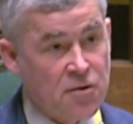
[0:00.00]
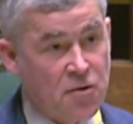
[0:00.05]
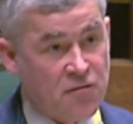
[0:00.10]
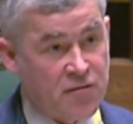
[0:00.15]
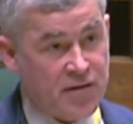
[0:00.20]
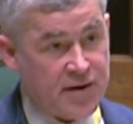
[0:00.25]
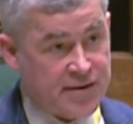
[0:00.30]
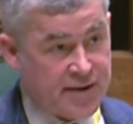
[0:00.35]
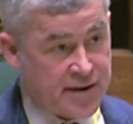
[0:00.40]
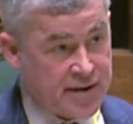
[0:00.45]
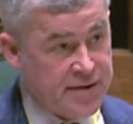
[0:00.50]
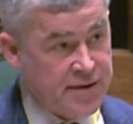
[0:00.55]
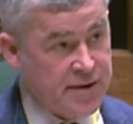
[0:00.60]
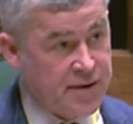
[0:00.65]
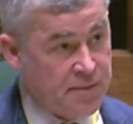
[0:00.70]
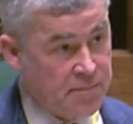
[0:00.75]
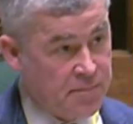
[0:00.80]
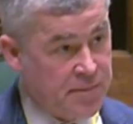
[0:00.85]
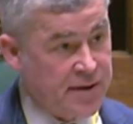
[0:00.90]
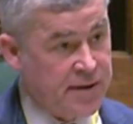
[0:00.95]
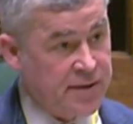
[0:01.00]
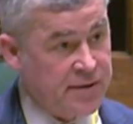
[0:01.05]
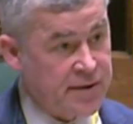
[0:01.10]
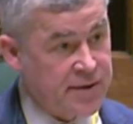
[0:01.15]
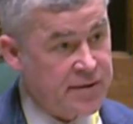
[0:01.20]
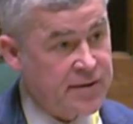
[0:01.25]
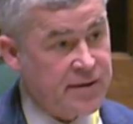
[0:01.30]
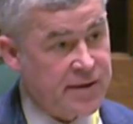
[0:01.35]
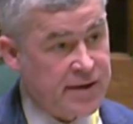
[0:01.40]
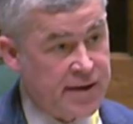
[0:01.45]
Over a 10-year
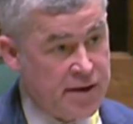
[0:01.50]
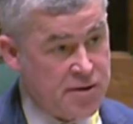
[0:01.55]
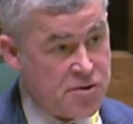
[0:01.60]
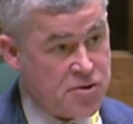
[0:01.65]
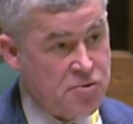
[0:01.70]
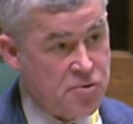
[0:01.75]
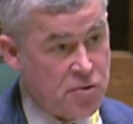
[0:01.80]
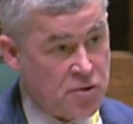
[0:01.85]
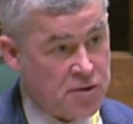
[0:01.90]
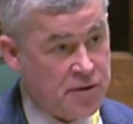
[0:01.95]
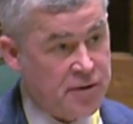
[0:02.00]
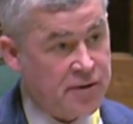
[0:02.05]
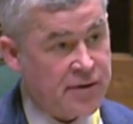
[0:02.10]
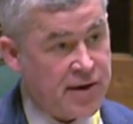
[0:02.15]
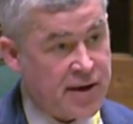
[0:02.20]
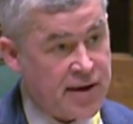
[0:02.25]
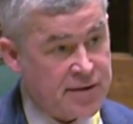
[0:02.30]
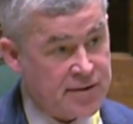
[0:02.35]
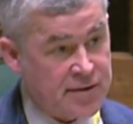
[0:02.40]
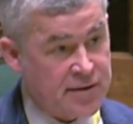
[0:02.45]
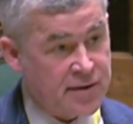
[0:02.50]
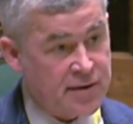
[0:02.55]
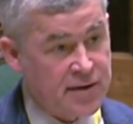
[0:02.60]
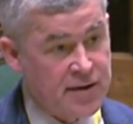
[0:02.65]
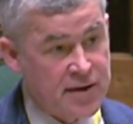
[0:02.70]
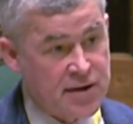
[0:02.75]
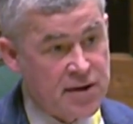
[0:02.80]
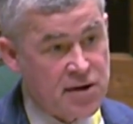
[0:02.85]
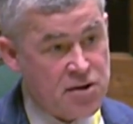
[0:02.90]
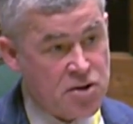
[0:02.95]
period, each nuclear reactor
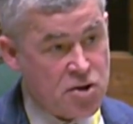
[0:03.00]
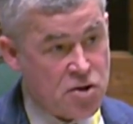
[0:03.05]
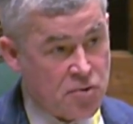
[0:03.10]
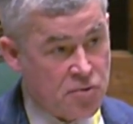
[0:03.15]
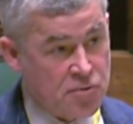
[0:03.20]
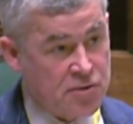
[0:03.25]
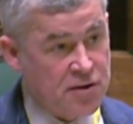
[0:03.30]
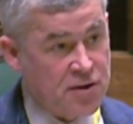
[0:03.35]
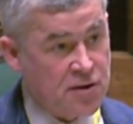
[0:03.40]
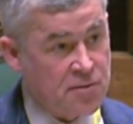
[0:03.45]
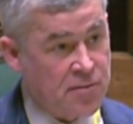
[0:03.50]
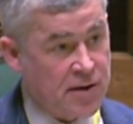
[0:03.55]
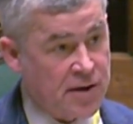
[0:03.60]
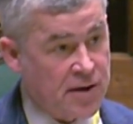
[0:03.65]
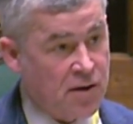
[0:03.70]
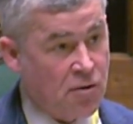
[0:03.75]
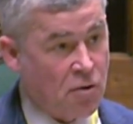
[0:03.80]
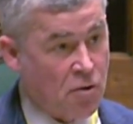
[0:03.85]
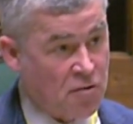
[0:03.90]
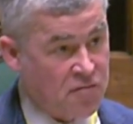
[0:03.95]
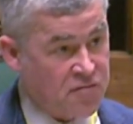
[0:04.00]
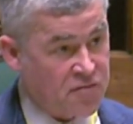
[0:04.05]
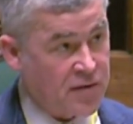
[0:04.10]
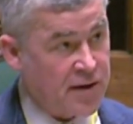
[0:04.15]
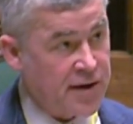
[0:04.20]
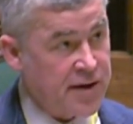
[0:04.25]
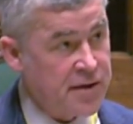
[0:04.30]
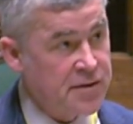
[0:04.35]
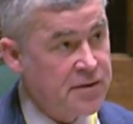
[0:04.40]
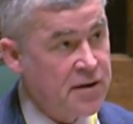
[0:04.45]
is shown to be
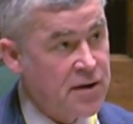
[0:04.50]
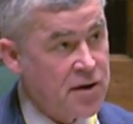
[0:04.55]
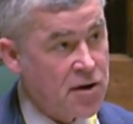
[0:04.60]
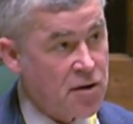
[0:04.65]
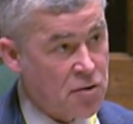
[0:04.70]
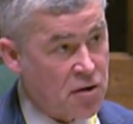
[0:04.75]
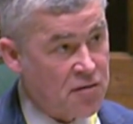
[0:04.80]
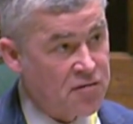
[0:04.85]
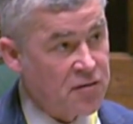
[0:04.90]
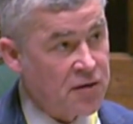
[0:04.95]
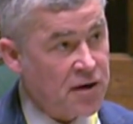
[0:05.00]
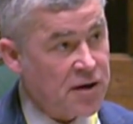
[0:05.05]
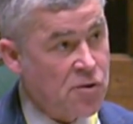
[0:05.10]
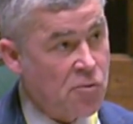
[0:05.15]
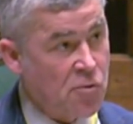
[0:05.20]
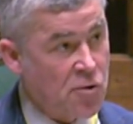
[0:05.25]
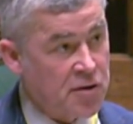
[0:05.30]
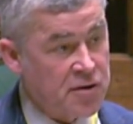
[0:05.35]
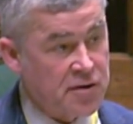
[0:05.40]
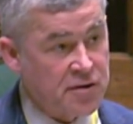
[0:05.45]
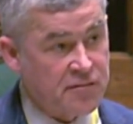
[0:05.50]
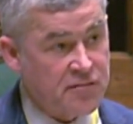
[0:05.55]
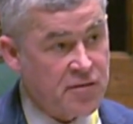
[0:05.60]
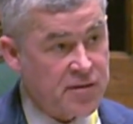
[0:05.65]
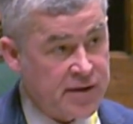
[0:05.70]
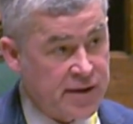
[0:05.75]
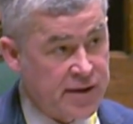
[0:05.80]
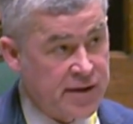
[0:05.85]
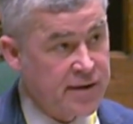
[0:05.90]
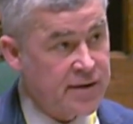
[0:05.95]
offline roughly a quarter of the
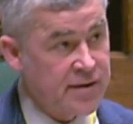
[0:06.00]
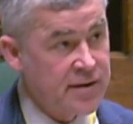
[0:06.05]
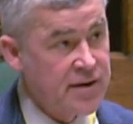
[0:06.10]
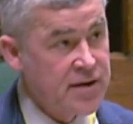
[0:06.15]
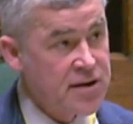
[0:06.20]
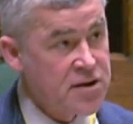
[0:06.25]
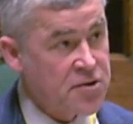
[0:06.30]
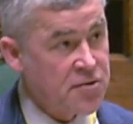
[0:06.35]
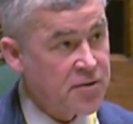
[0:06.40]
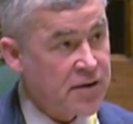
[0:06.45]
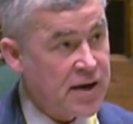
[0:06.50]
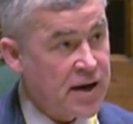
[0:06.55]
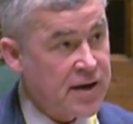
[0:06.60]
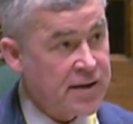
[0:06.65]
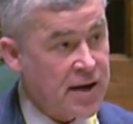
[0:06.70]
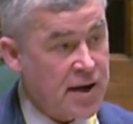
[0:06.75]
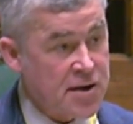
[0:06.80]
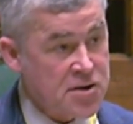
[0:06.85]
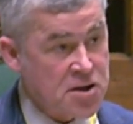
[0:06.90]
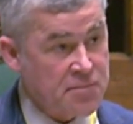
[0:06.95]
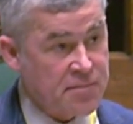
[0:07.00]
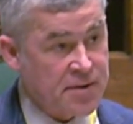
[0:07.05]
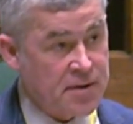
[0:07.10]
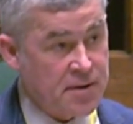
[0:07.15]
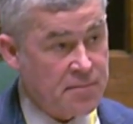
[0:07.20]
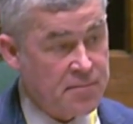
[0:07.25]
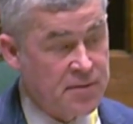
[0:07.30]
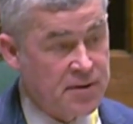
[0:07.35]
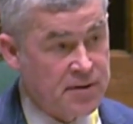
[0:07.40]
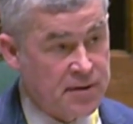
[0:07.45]
year, so it can't actually be
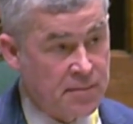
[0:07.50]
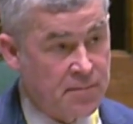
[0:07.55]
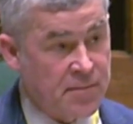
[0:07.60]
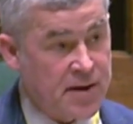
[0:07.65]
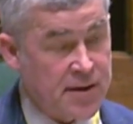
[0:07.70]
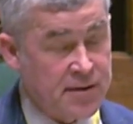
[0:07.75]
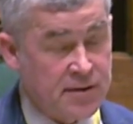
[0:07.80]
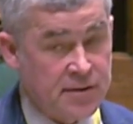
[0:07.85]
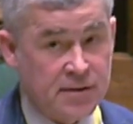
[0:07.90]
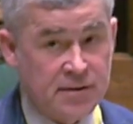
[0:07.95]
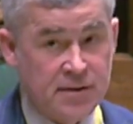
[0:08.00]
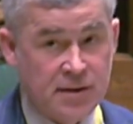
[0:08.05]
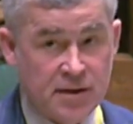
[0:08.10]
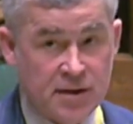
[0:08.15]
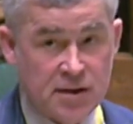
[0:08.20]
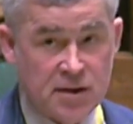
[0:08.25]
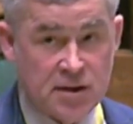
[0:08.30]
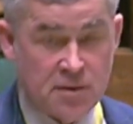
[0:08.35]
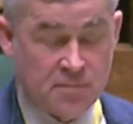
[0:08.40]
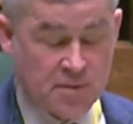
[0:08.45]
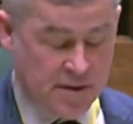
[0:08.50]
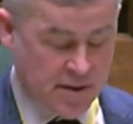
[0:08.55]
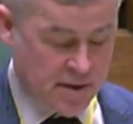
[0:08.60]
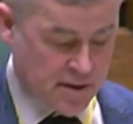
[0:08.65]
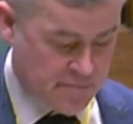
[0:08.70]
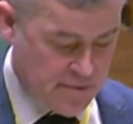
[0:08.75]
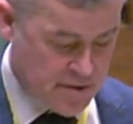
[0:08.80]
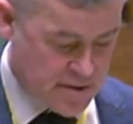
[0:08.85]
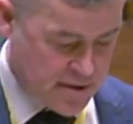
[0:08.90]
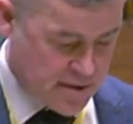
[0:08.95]
depended to be
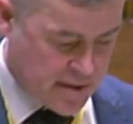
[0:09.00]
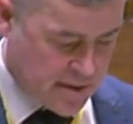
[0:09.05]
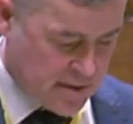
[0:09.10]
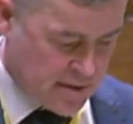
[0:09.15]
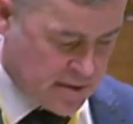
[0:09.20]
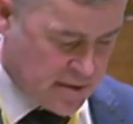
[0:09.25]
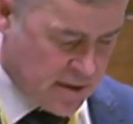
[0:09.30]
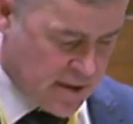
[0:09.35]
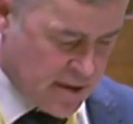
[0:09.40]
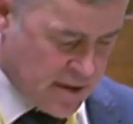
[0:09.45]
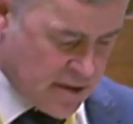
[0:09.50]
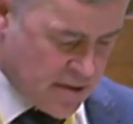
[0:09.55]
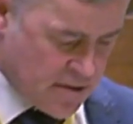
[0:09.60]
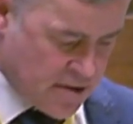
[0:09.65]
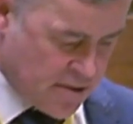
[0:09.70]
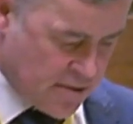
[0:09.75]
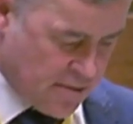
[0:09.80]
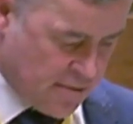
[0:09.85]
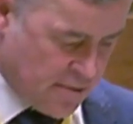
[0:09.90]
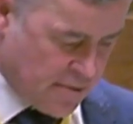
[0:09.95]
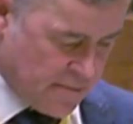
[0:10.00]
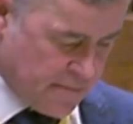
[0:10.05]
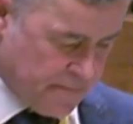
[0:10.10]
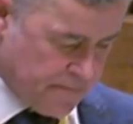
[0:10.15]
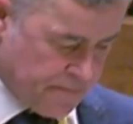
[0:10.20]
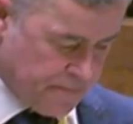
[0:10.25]
there when it's needed. So